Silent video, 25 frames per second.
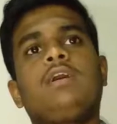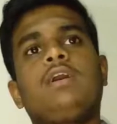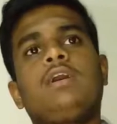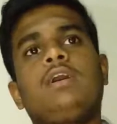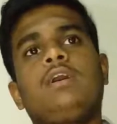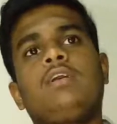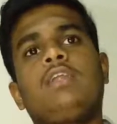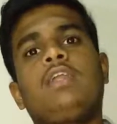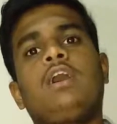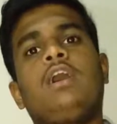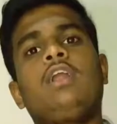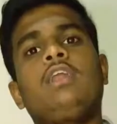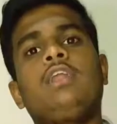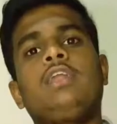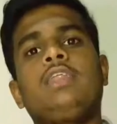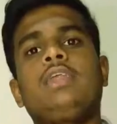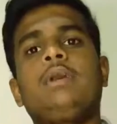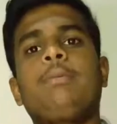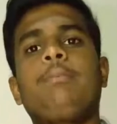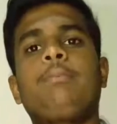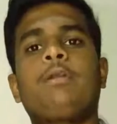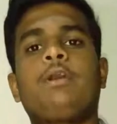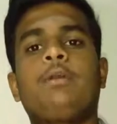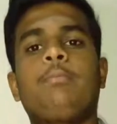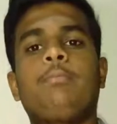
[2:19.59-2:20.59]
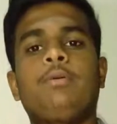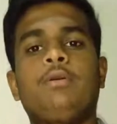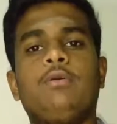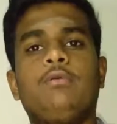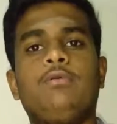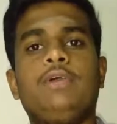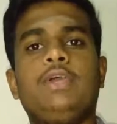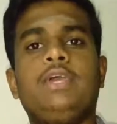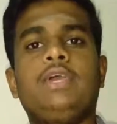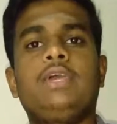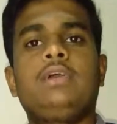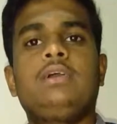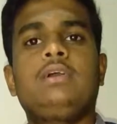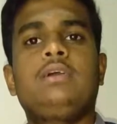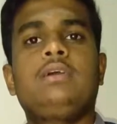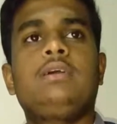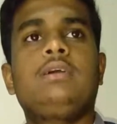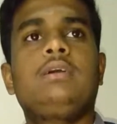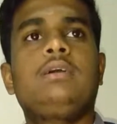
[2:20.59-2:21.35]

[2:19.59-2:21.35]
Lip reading: or not in a proper way.